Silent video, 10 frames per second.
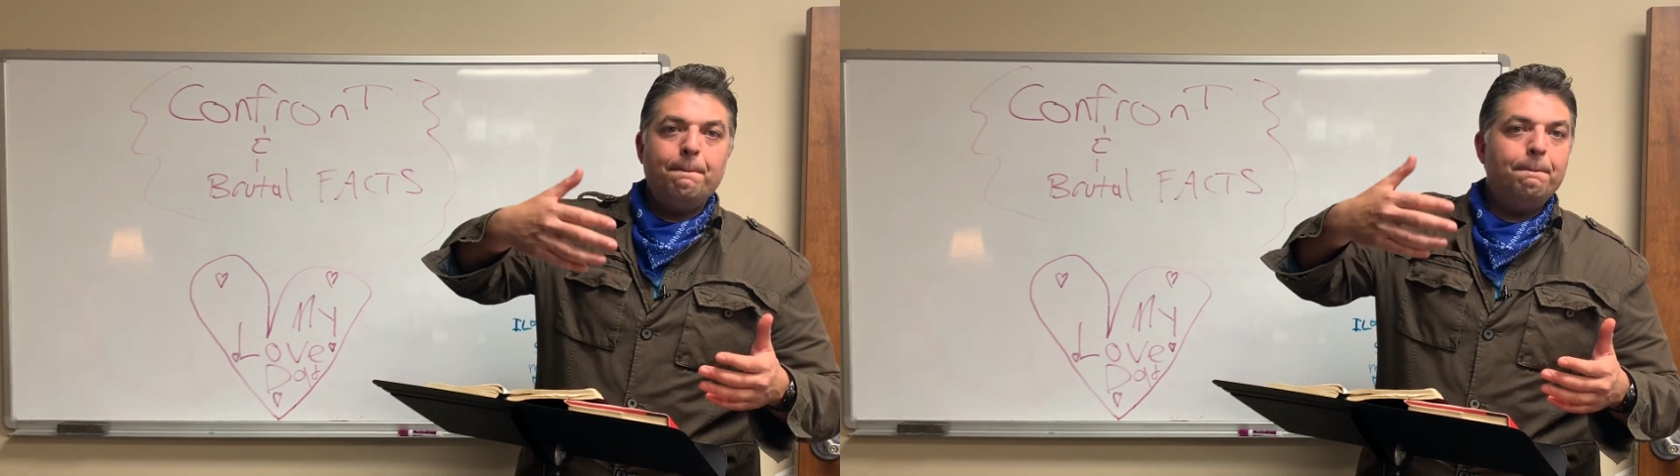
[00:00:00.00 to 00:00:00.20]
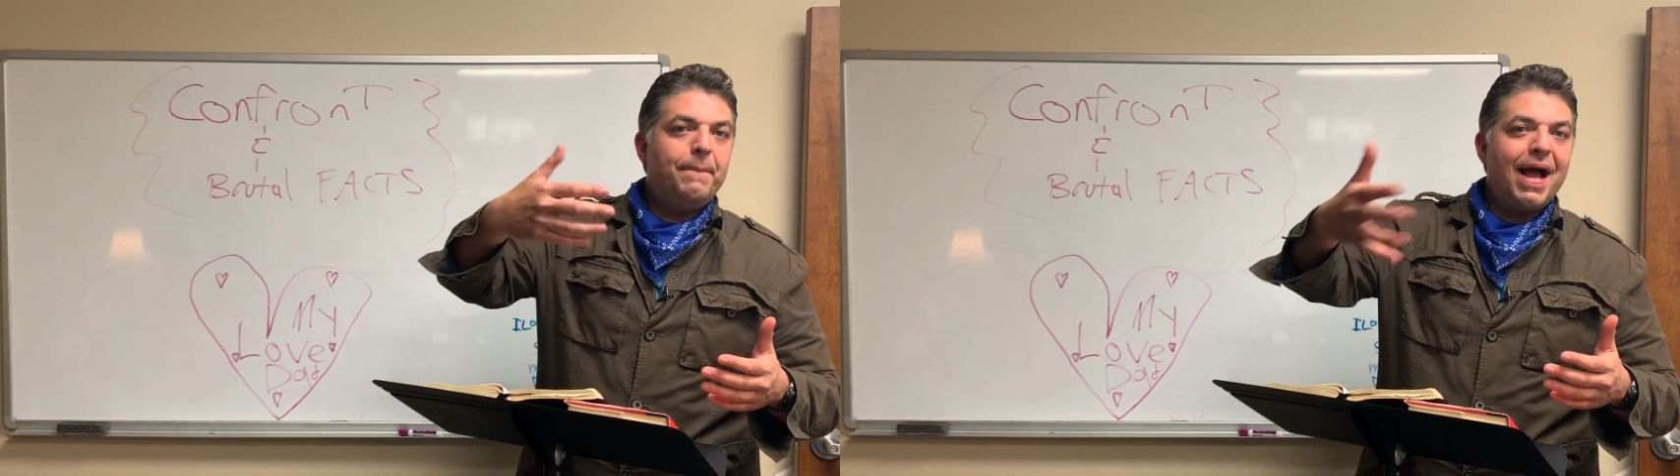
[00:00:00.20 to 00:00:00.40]

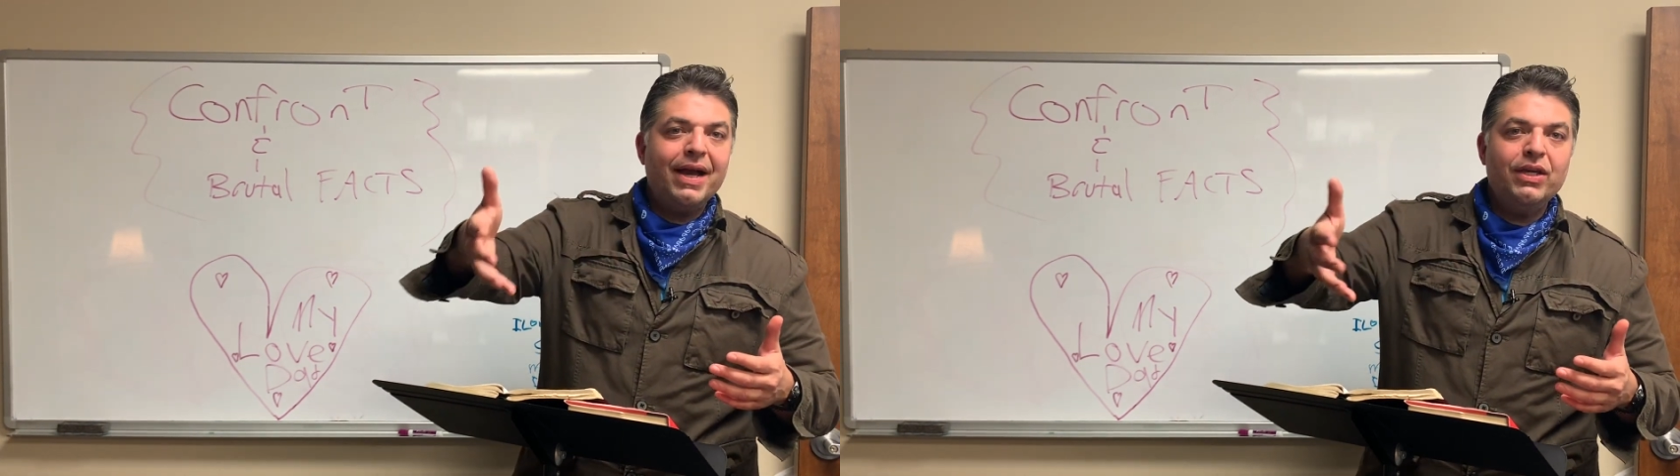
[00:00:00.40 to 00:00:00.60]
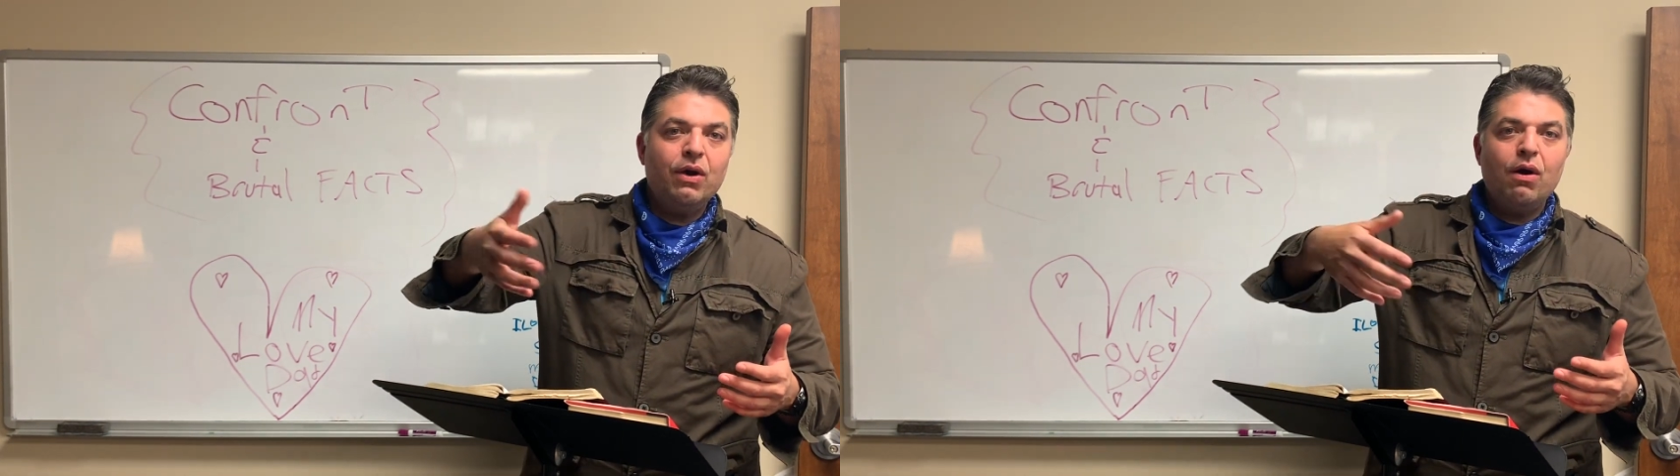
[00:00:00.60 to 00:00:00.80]

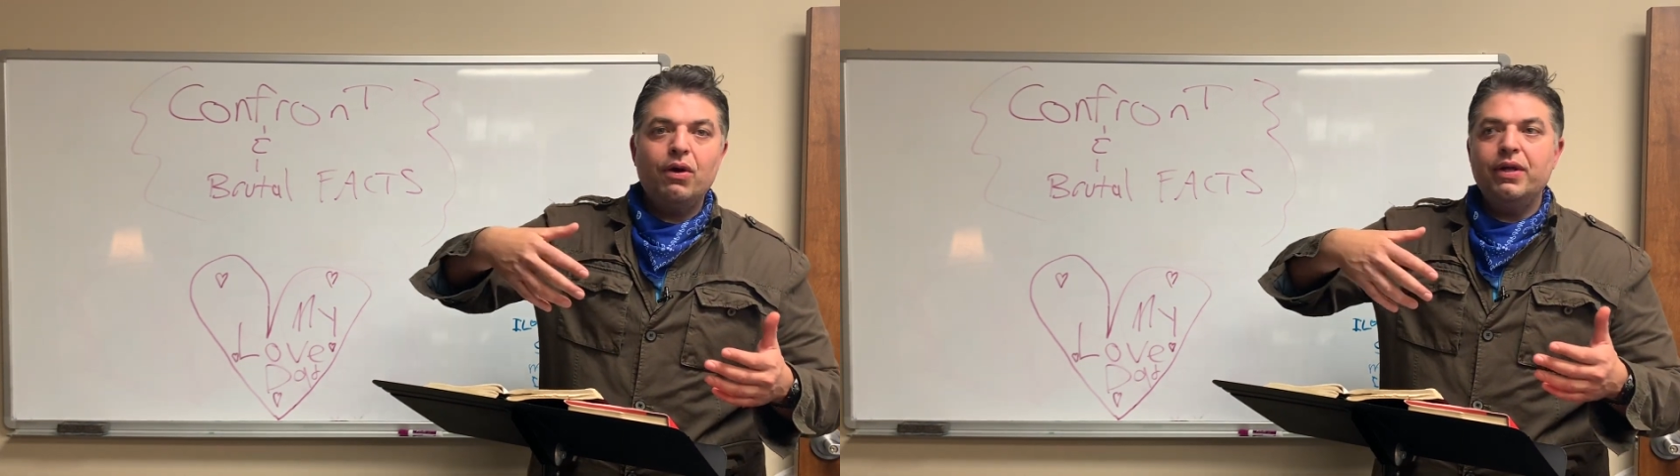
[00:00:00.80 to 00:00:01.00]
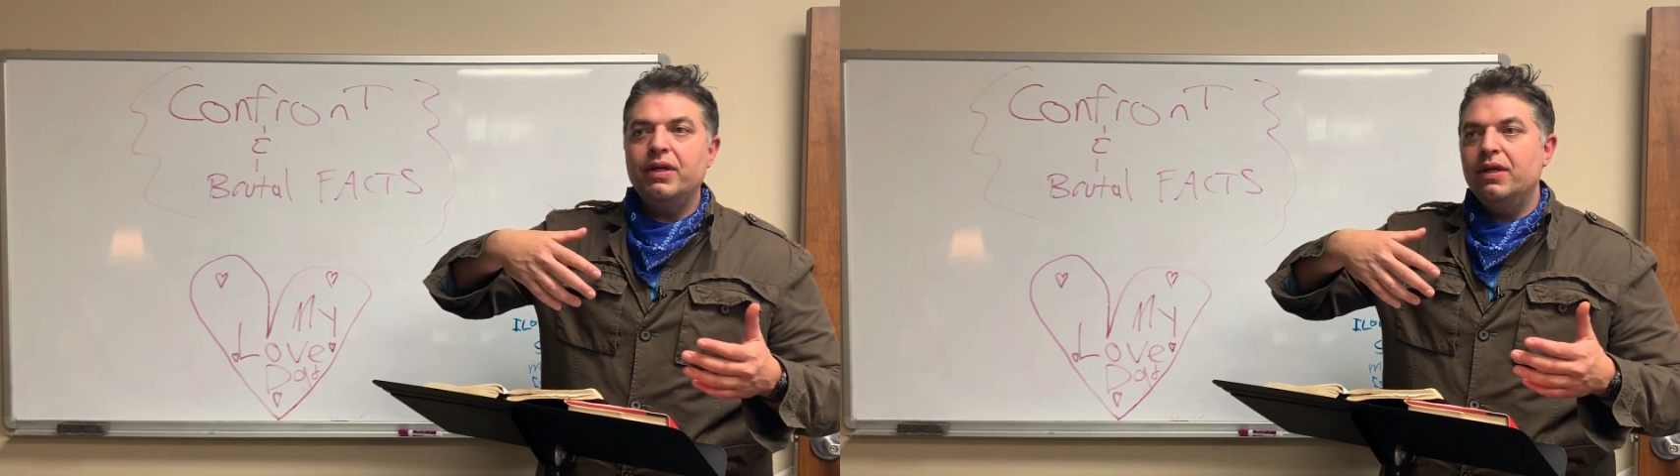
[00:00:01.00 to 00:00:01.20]

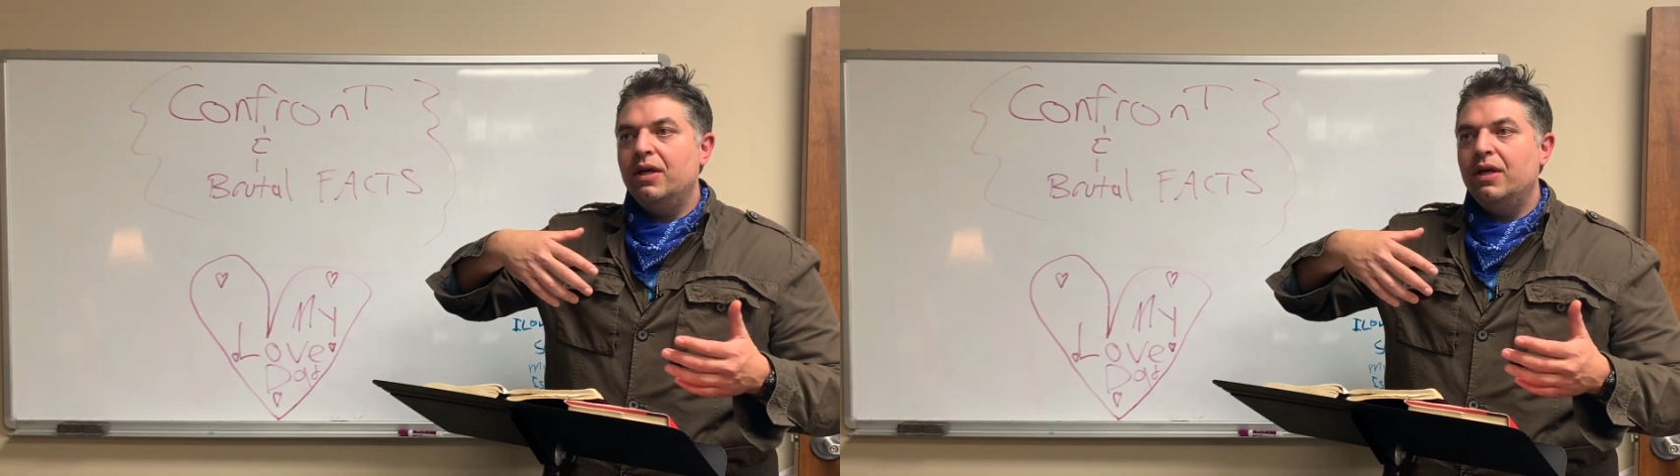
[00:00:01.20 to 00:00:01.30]
backyard